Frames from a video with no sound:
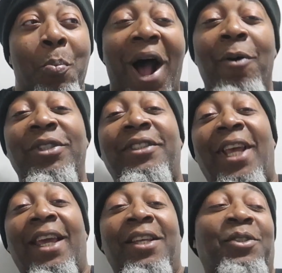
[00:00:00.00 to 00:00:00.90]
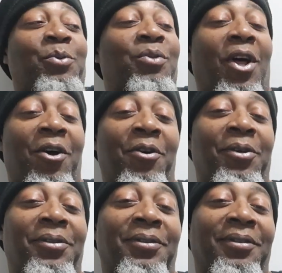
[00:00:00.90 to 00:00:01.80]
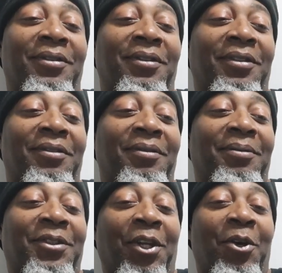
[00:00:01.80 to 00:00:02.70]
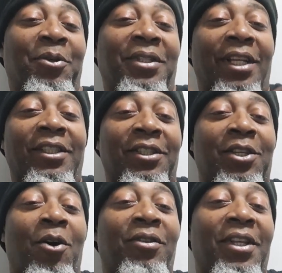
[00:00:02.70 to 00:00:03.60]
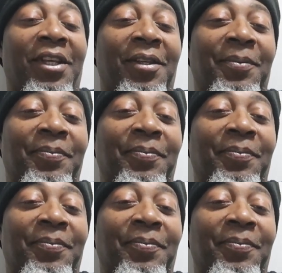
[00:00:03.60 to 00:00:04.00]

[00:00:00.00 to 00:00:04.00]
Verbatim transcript: I was taking too long, so they are just gonna leave.